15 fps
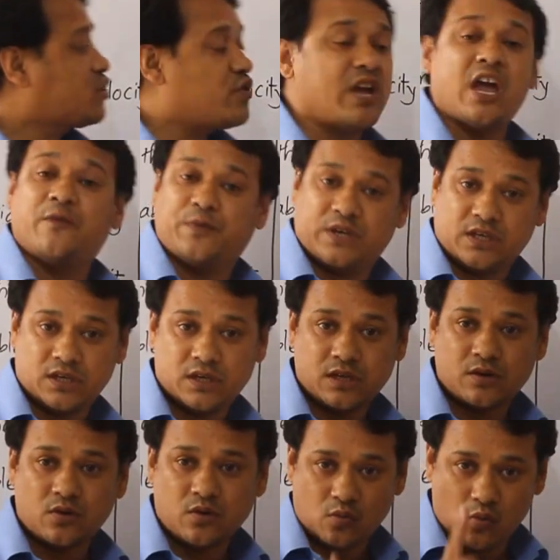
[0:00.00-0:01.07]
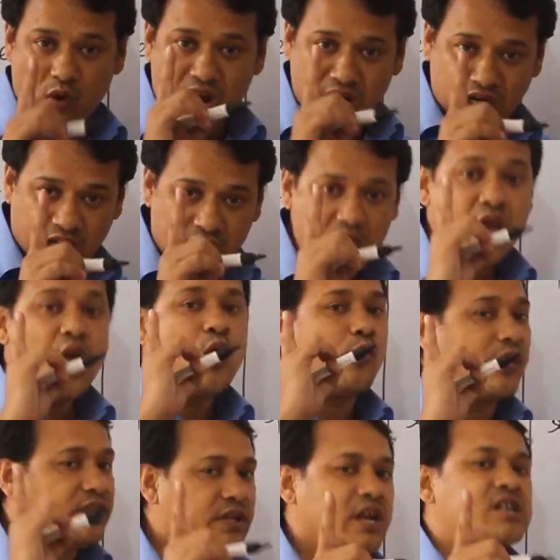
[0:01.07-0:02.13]
to AB. Only
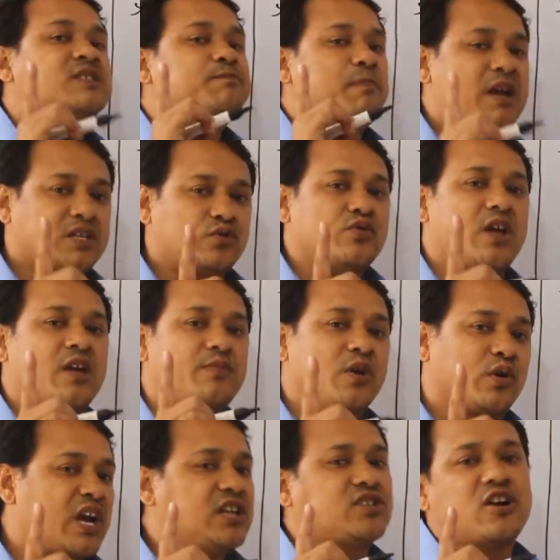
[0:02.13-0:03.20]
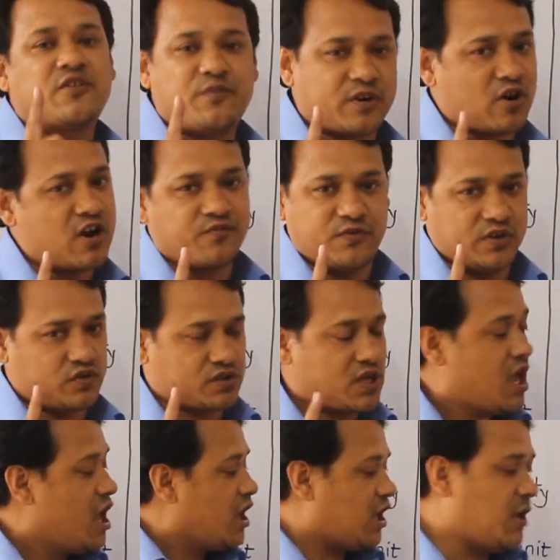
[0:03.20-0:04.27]
with respect to AB. Okay, don't be confused.
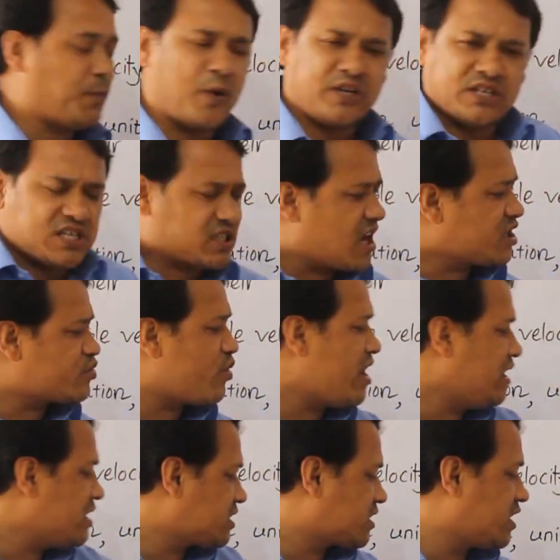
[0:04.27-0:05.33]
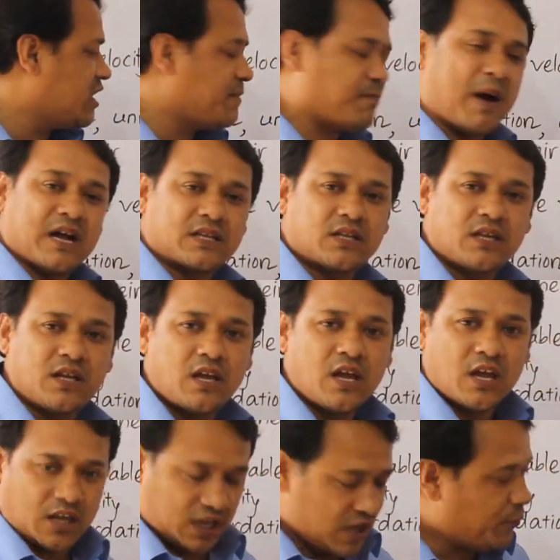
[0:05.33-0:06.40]
If we discuss only CD path,
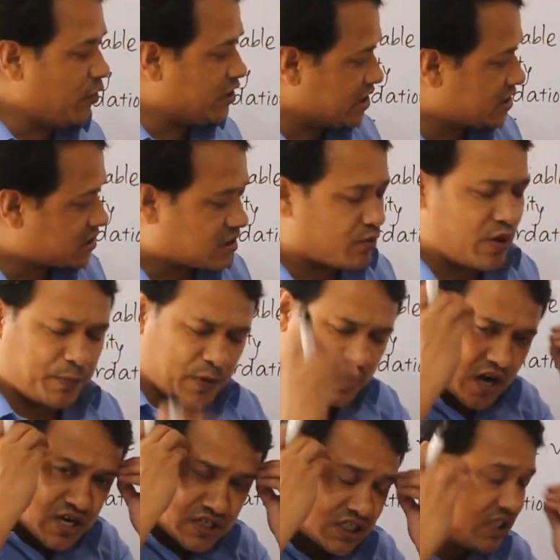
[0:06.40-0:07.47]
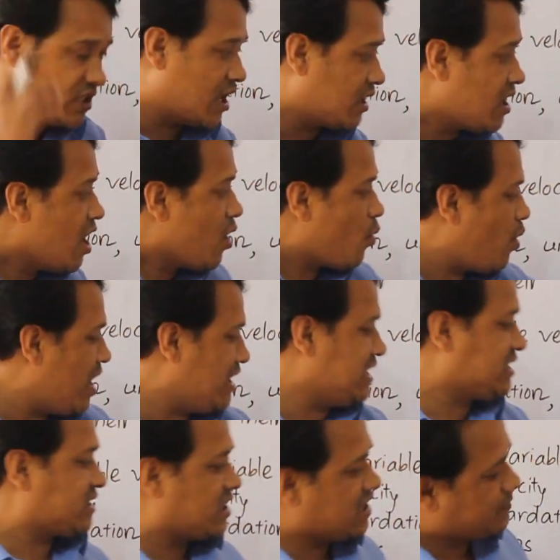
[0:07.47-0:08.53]
if we consider only
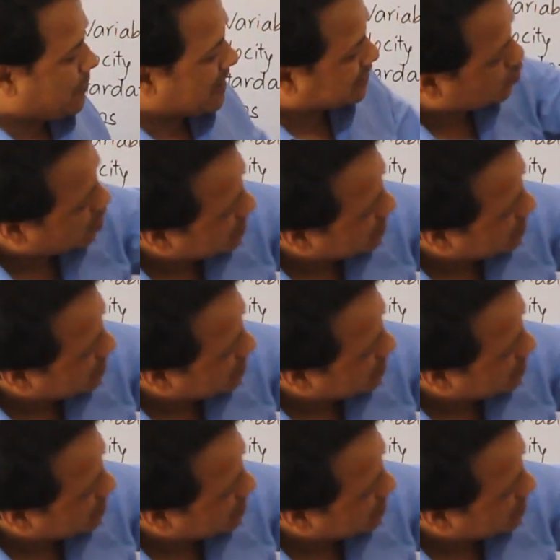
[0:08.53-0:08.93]
CD path,